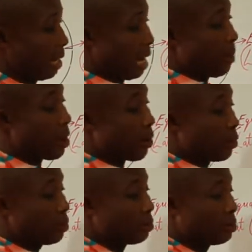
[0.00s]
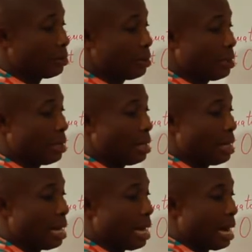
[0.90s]
Cameroon,
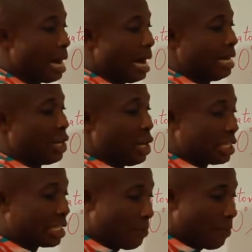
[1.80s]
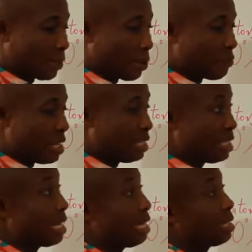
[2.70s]
at the eastern part of
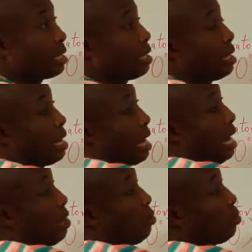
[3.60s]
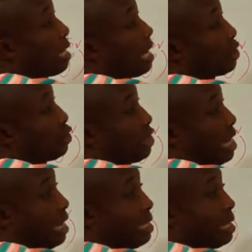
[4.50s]
Nigeria, and you look at
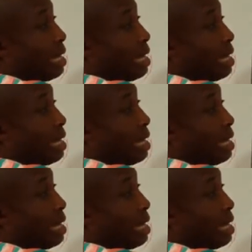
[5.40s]
Chad,